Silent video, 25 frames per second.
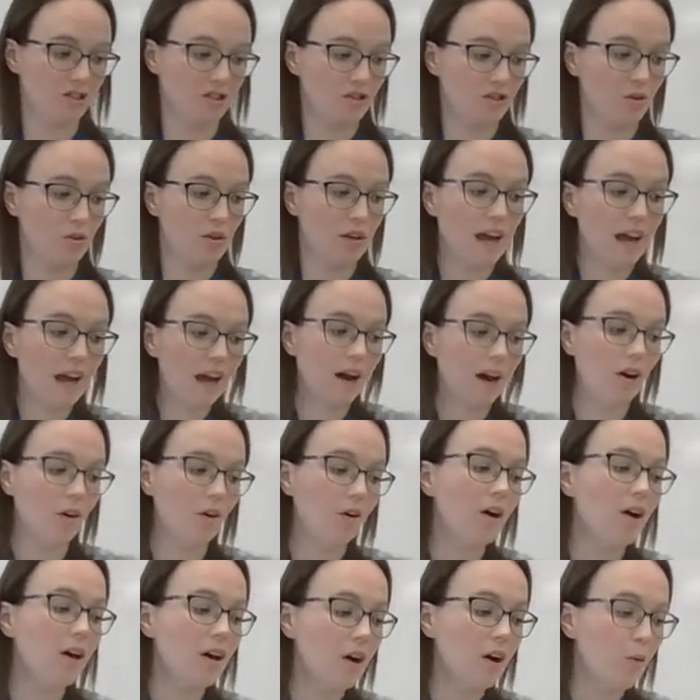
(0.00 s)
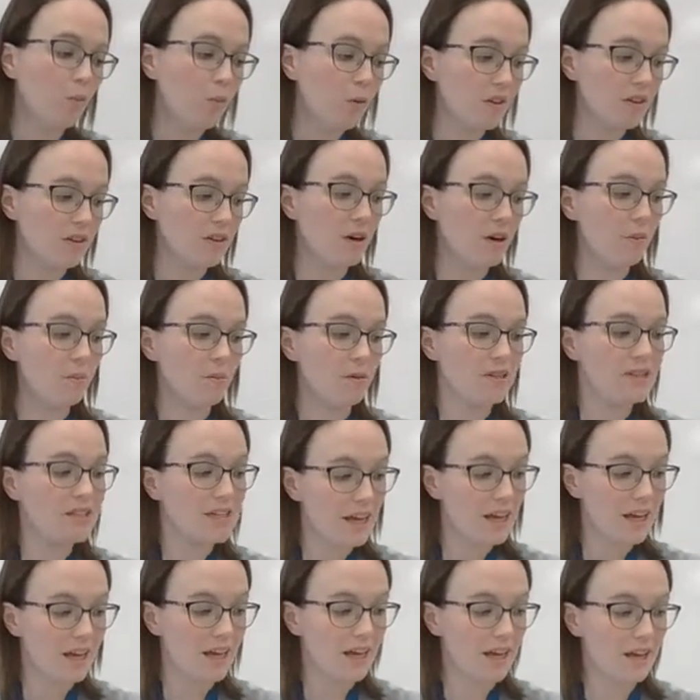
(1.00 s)
So now, with number
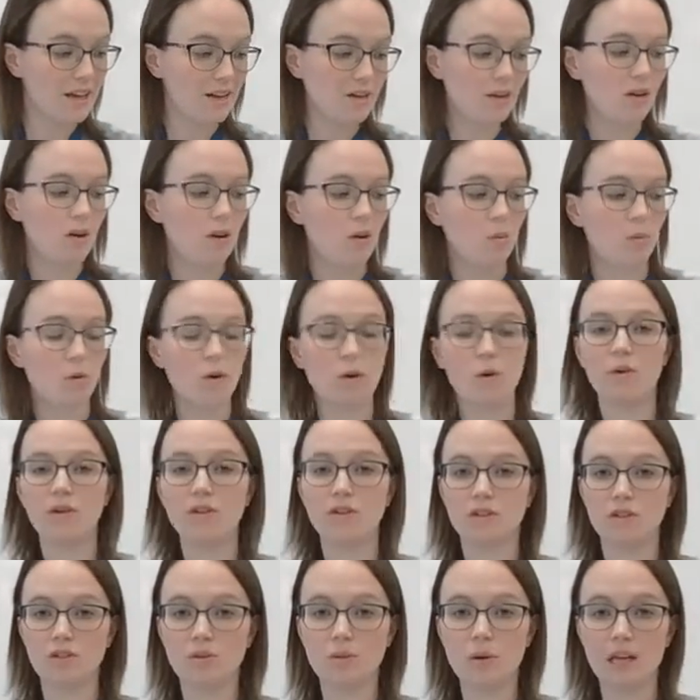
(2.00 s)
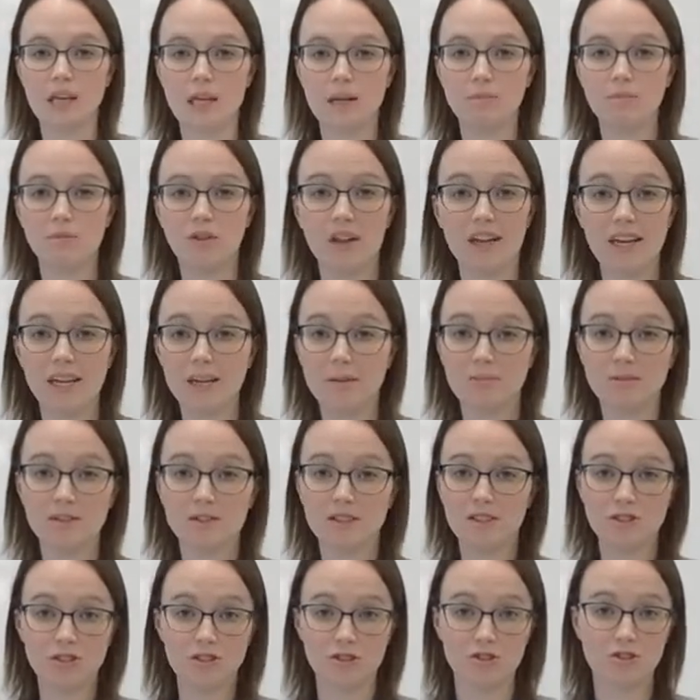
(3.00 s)
10, we're going to do it in playing
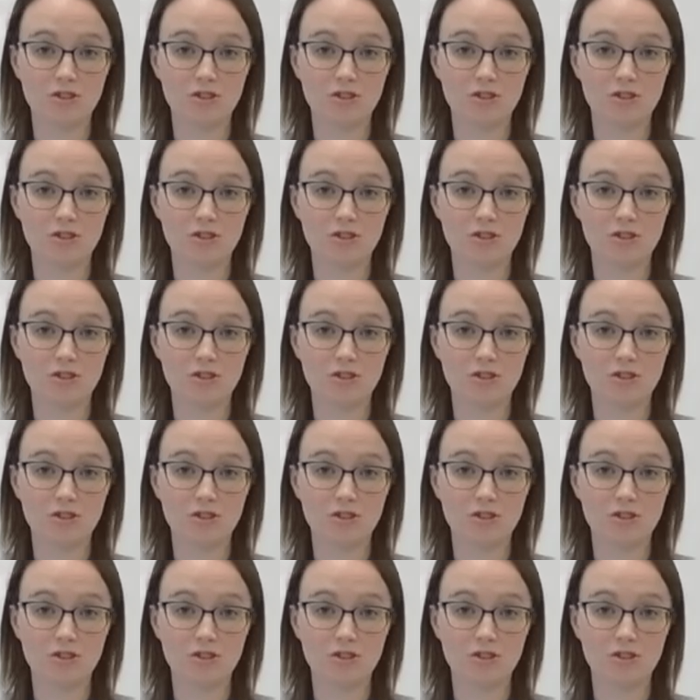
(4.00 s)
position.